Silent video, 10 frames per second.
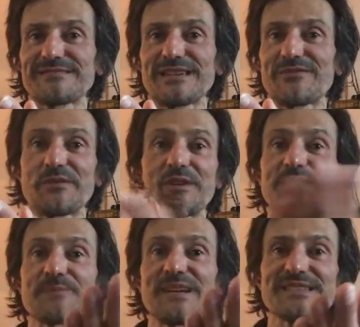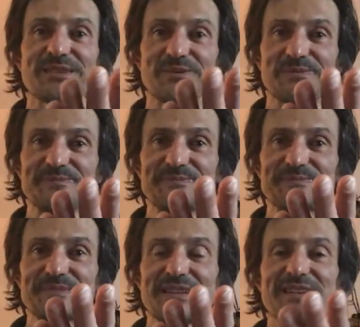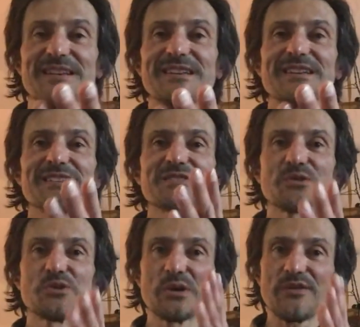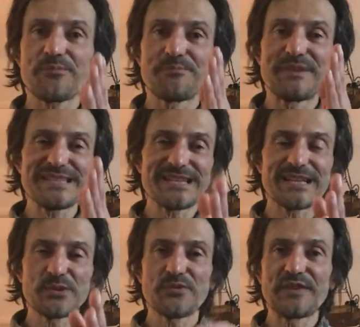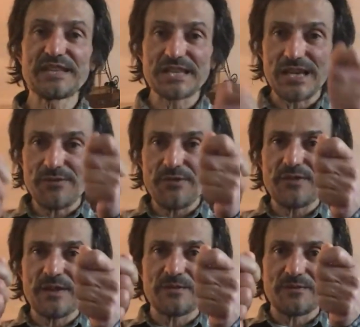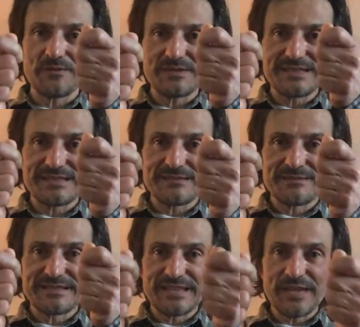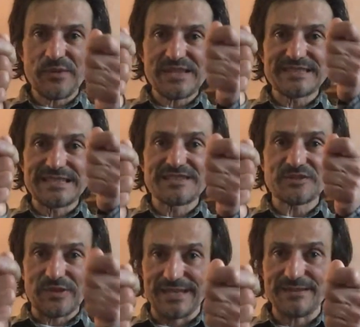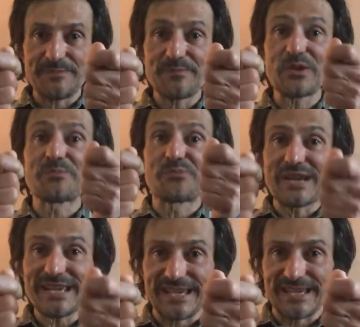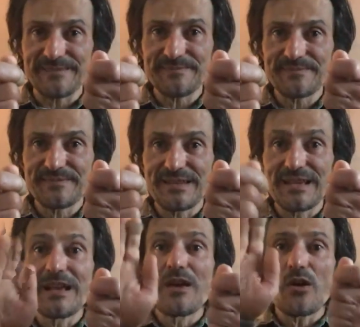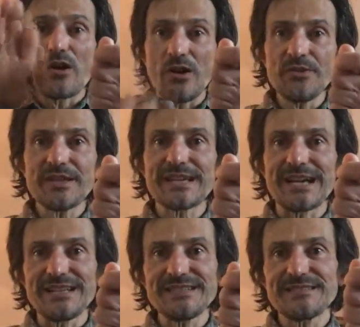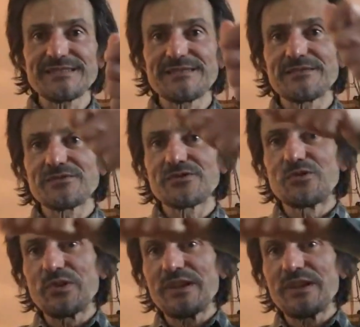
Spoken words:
everybody is passing you. So you have basically to finish everything, staying with still straight, but braking on the gas, doing